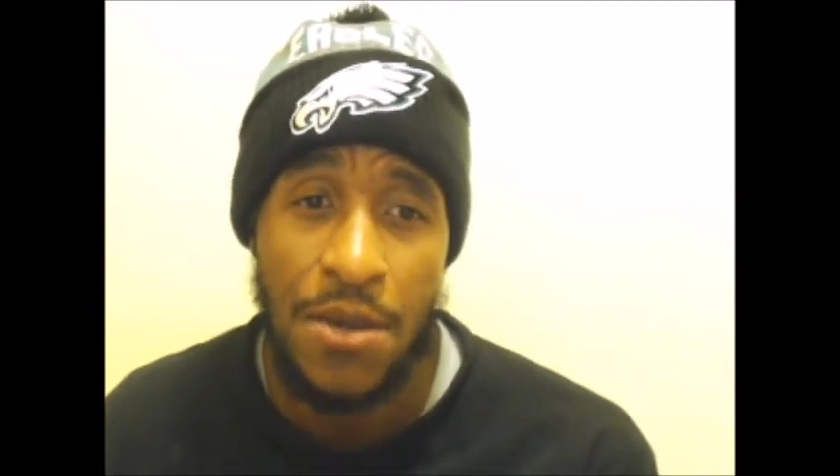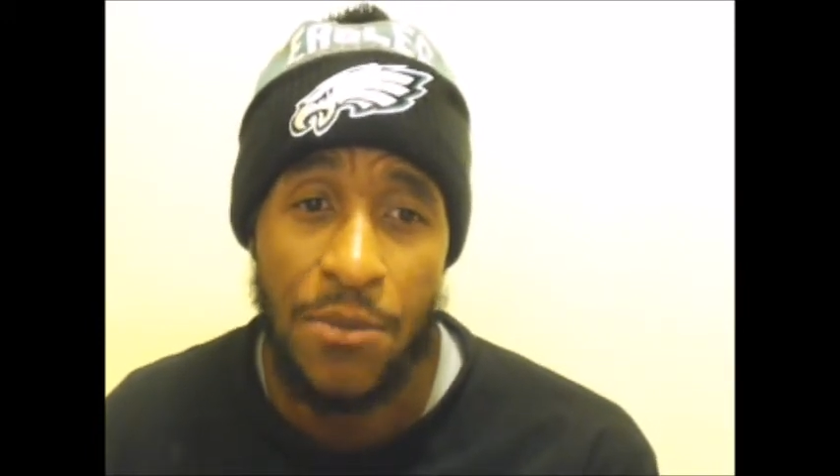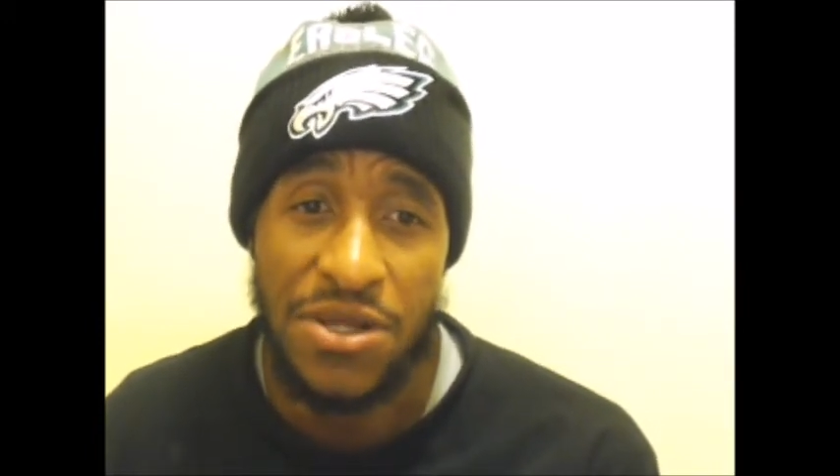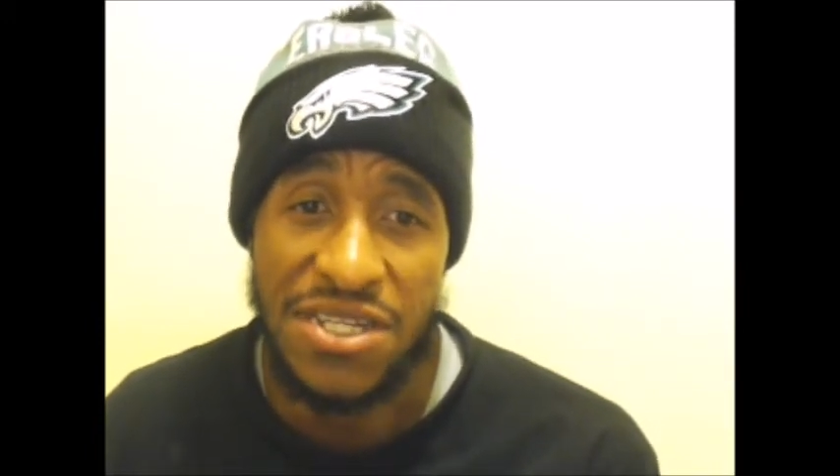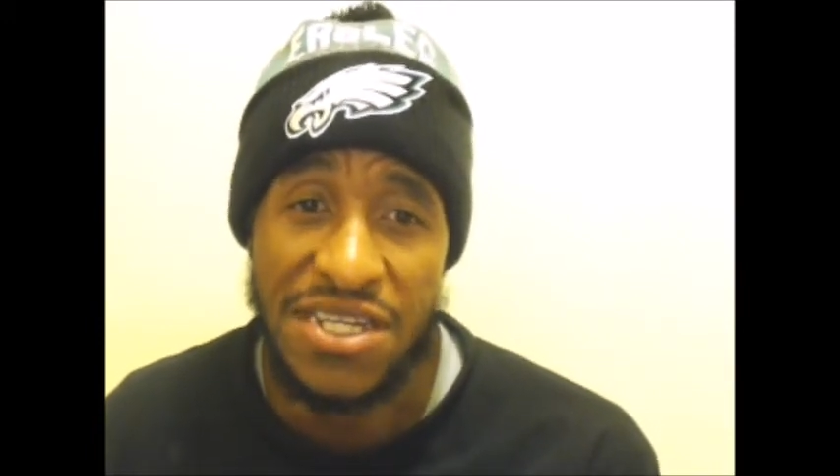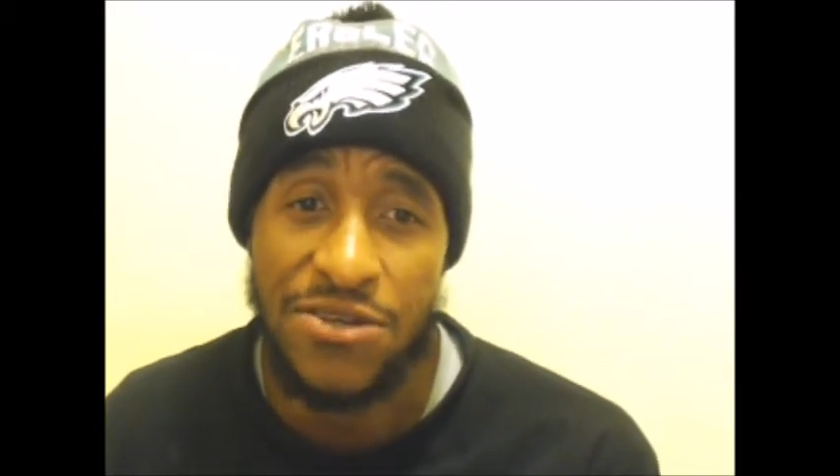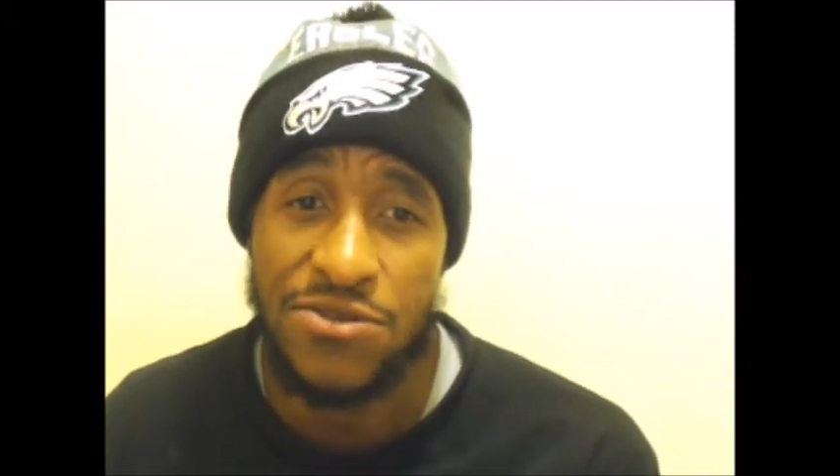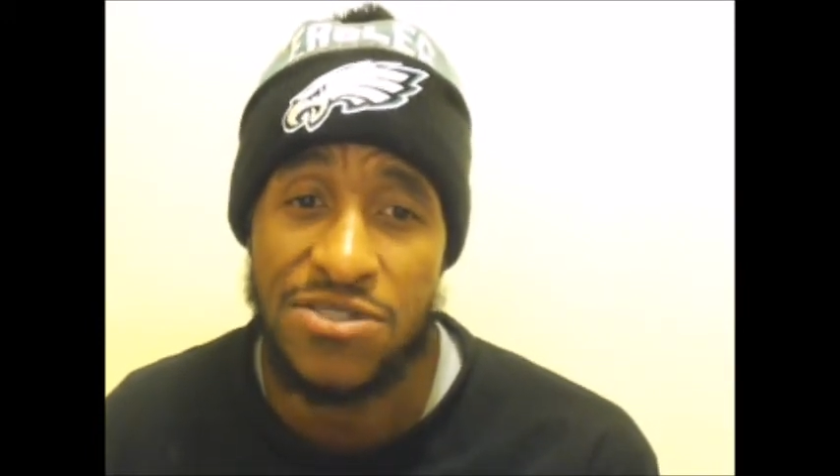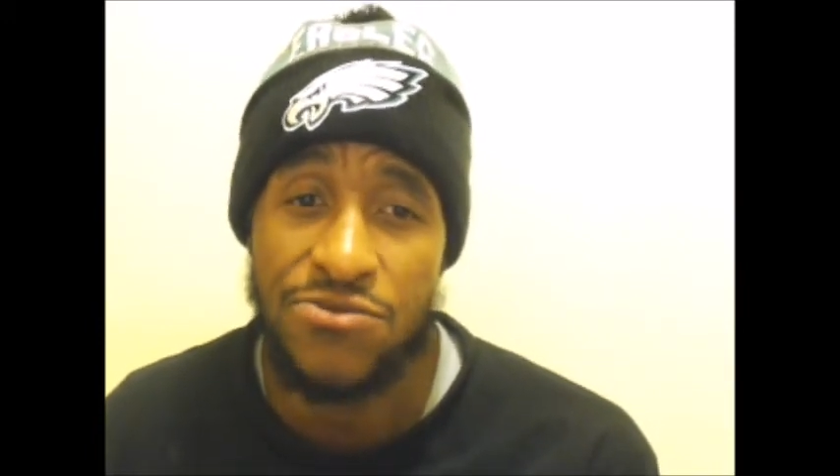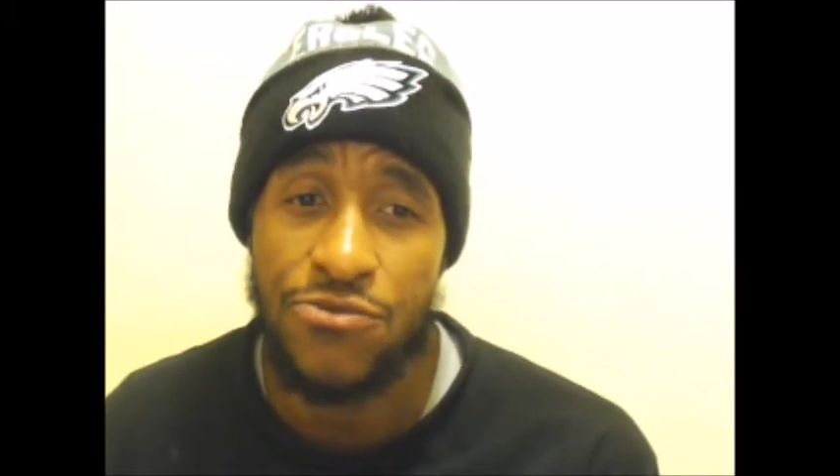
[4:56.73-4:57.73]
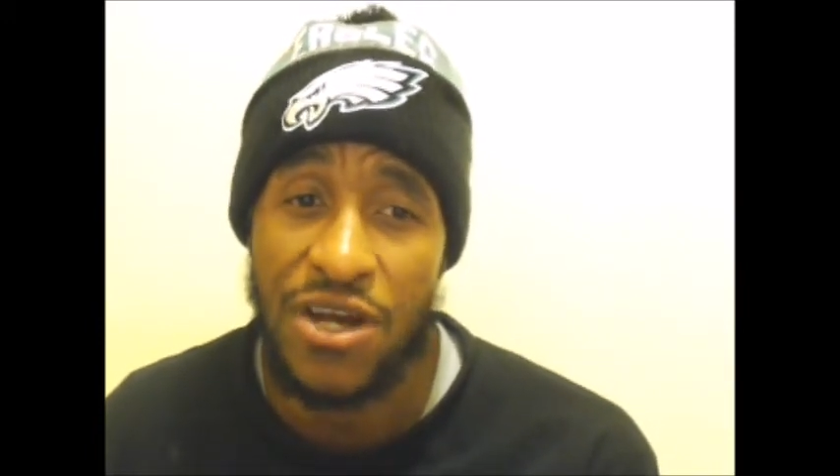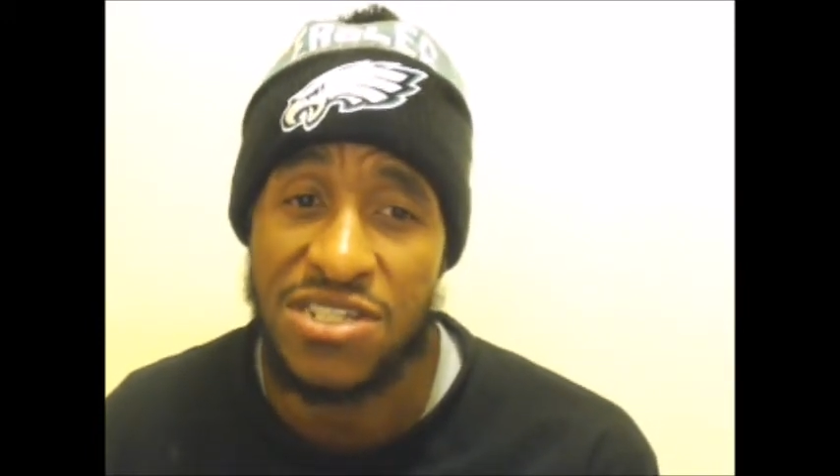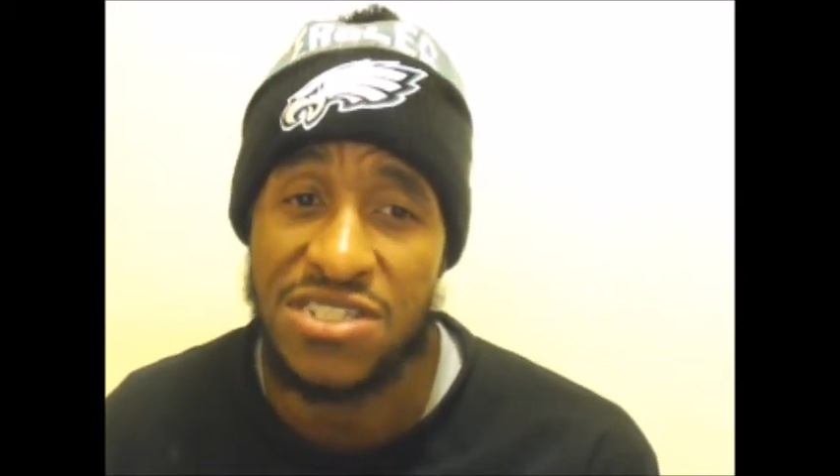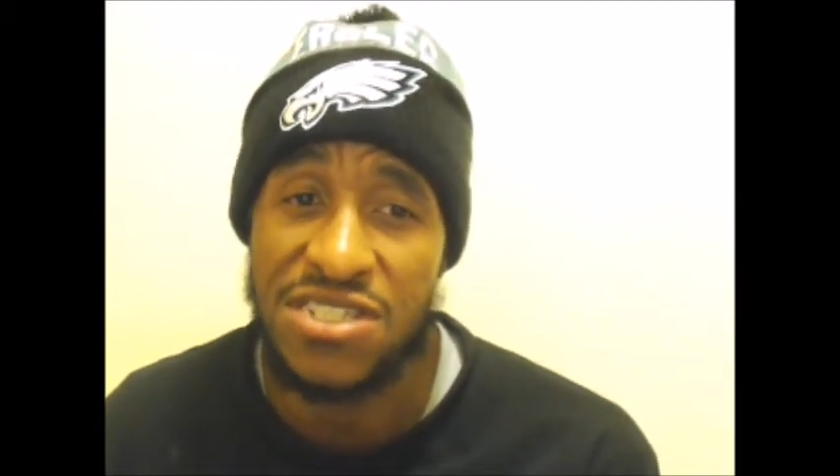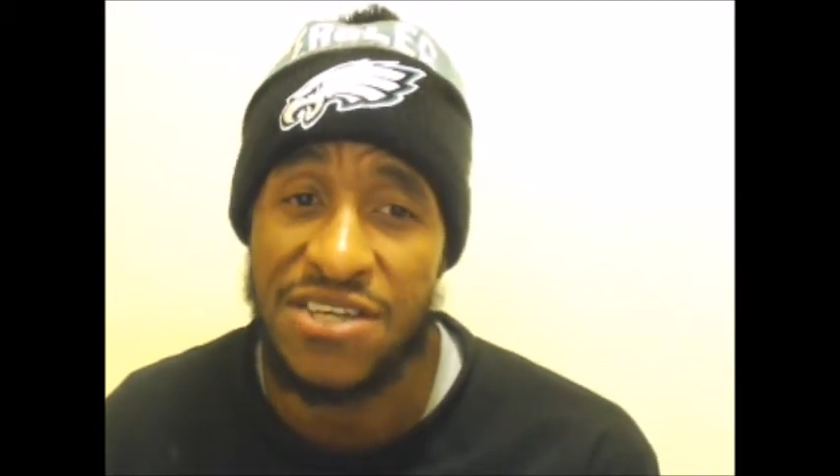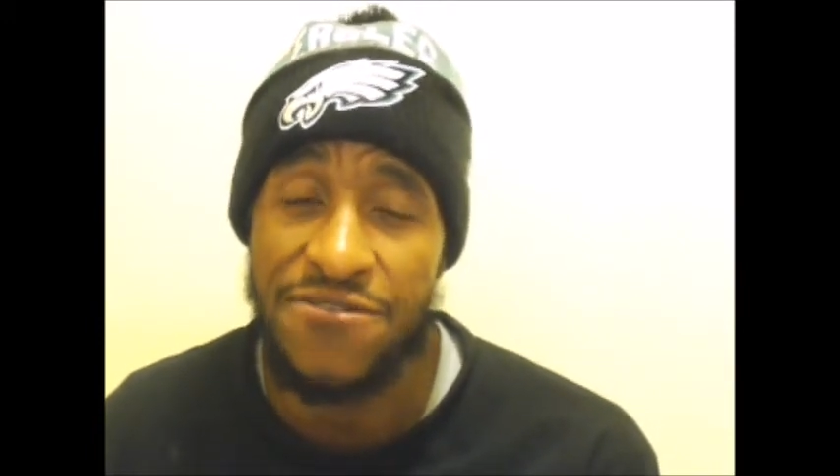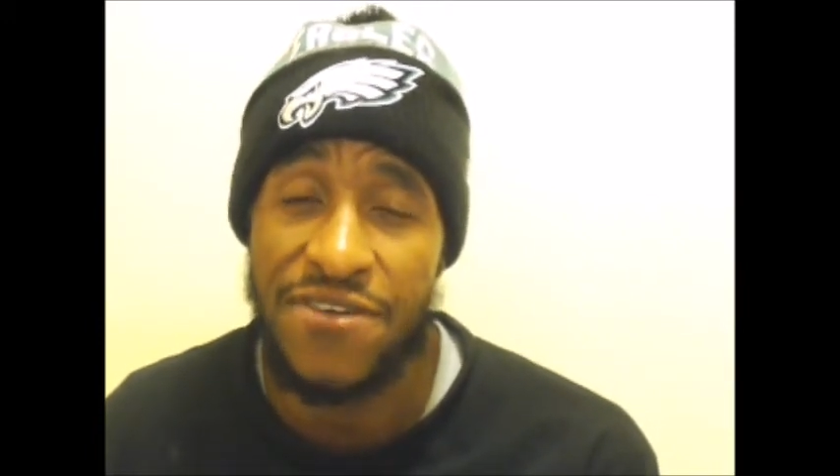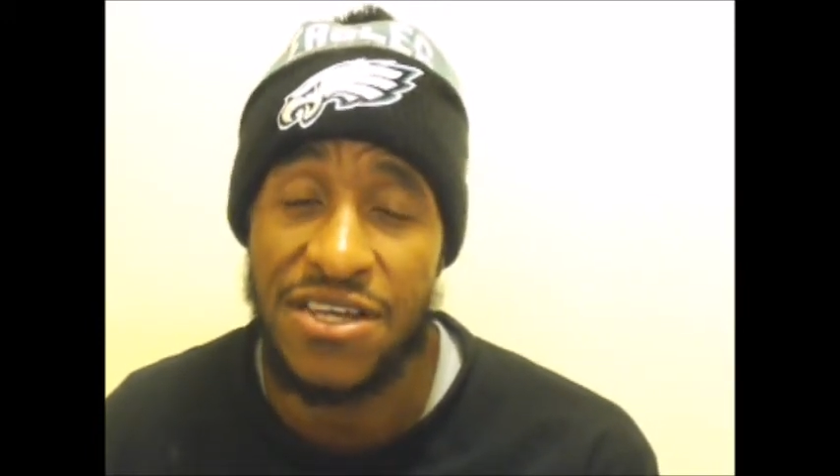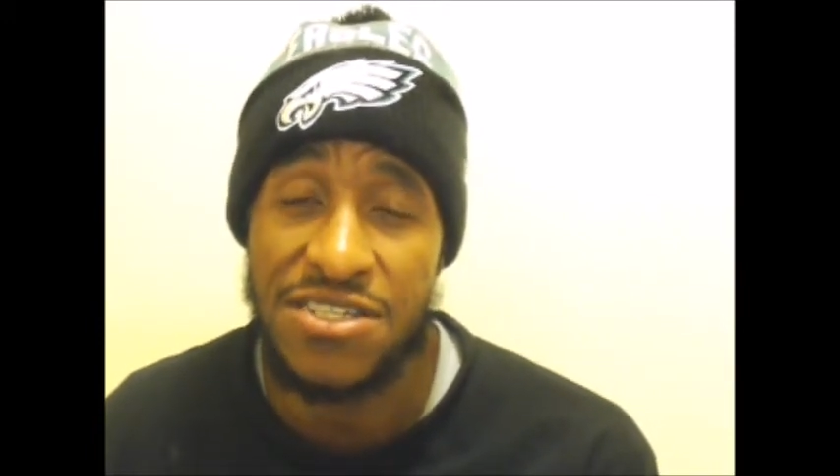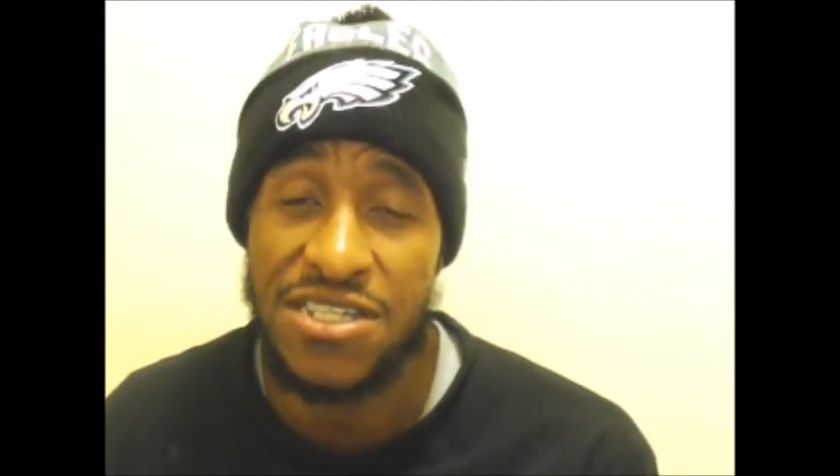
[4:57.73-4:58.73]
but the Eagles' rushing defense